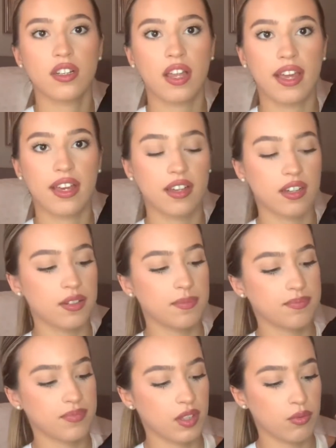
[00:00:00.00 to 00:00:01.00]
like
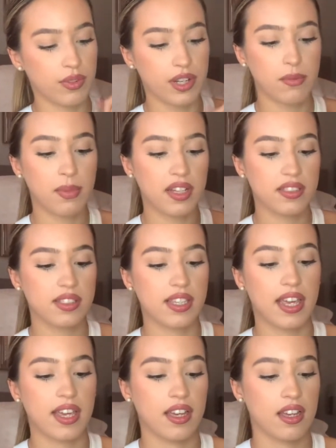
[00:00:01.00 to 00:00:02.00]
real buttons,
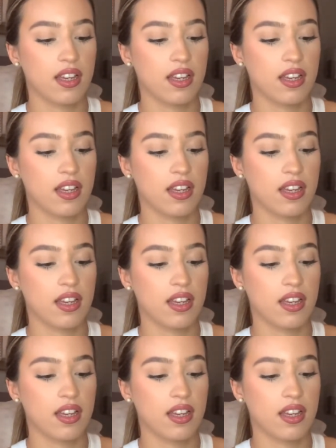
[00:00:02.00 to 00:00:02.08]
they